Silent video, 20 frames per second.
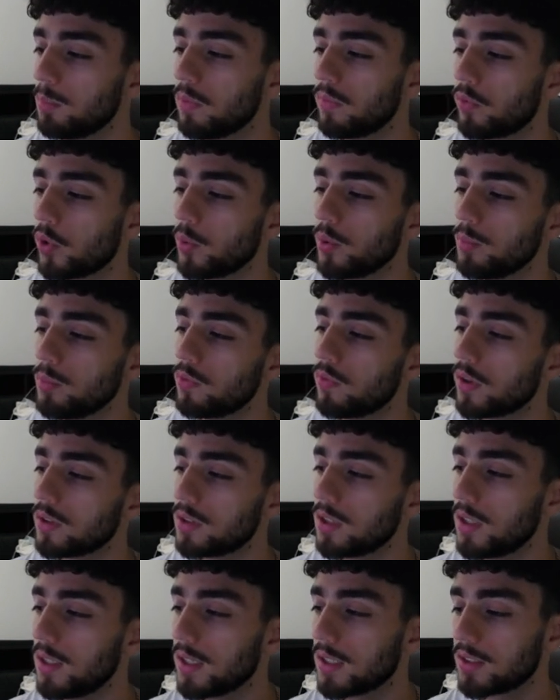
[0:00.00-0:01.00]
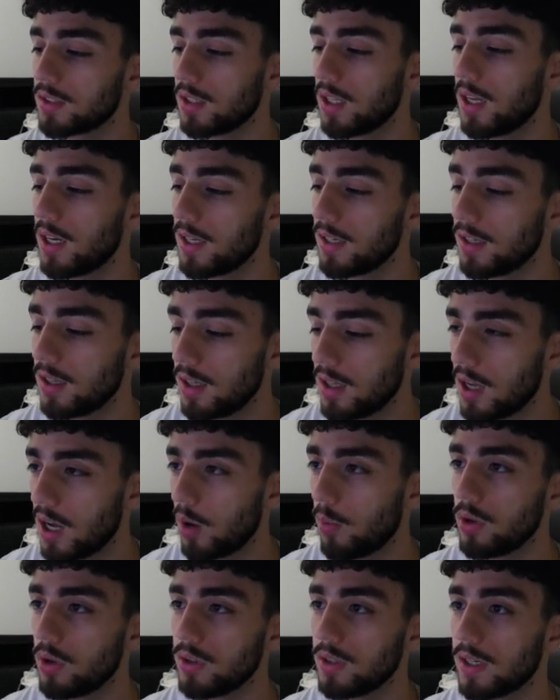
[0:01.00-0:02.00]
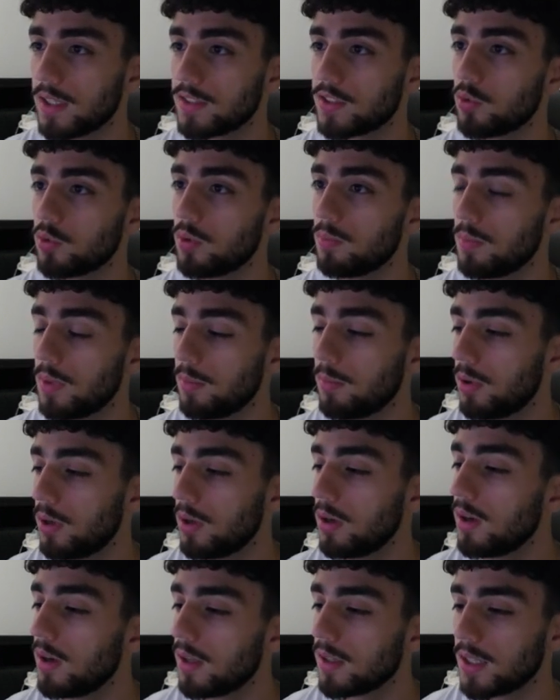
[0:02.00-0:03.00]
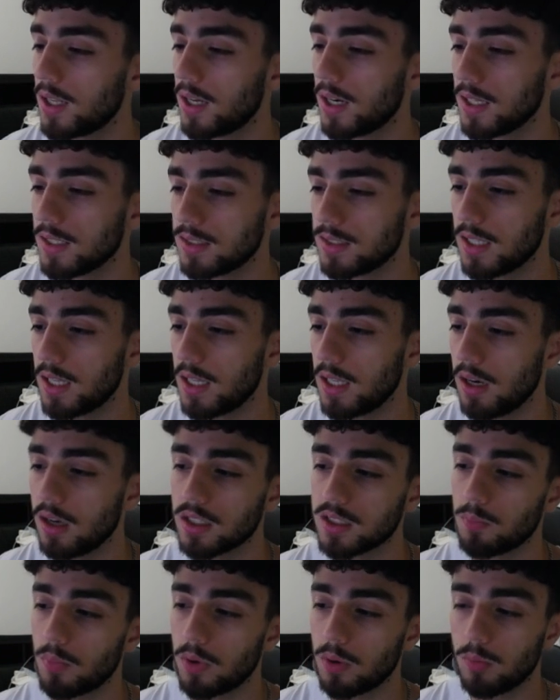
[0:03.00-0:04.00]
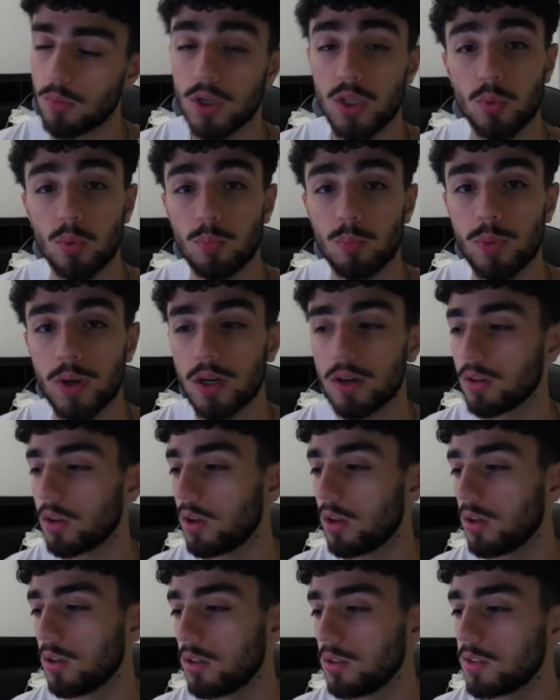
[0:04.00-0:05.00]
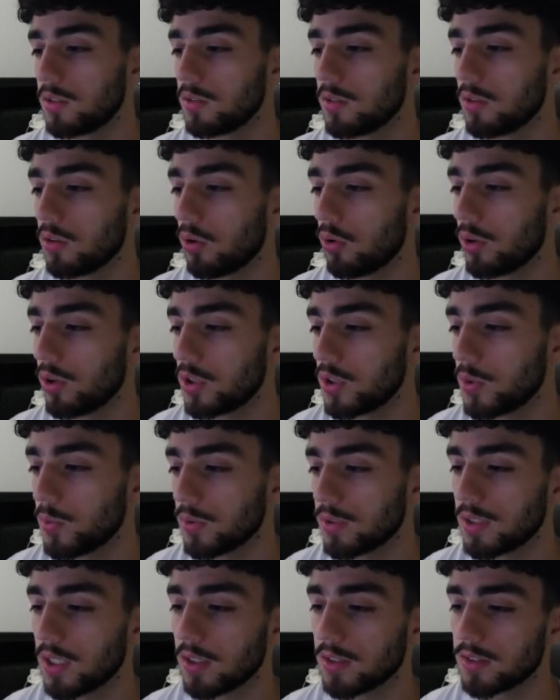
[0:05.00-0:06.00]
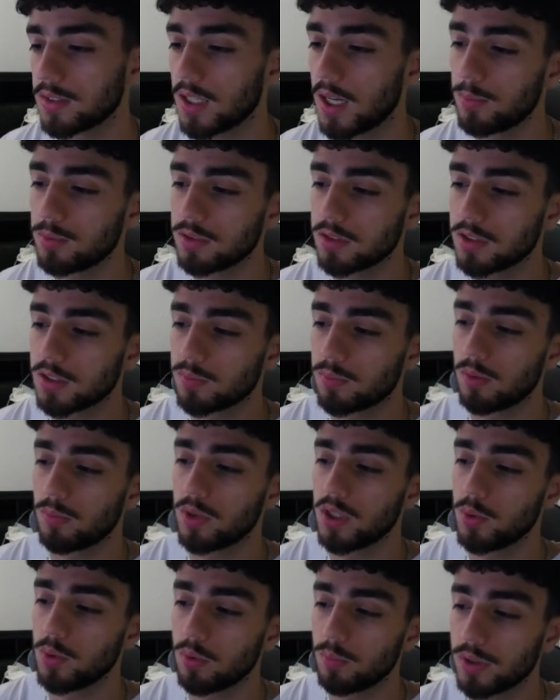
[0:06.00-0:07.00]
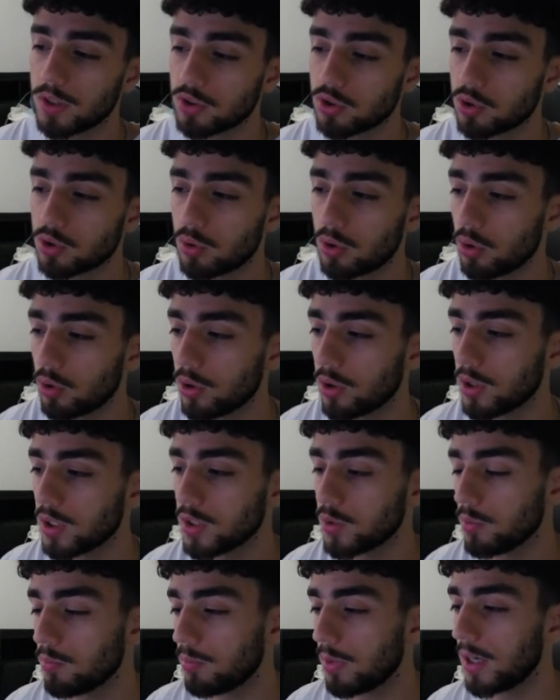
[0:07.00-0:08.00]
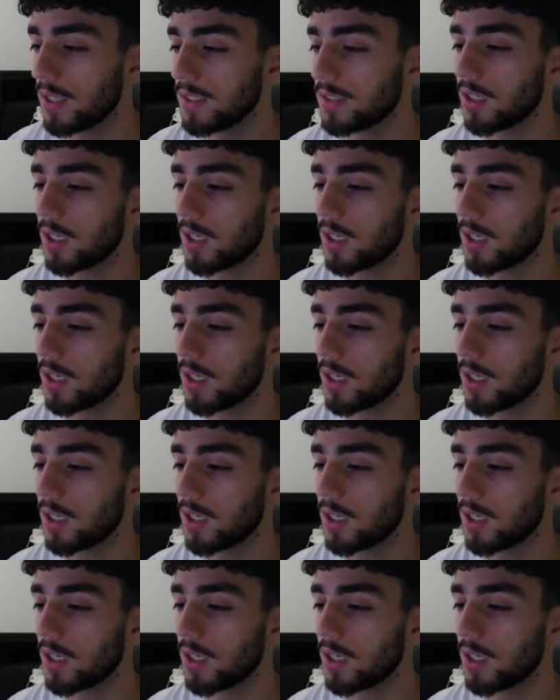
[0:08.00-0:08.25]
before we move on to the next slide, I want you guys to remember that I said smart money will pair longs orders with sell stops, and smart money will pair short orders with buy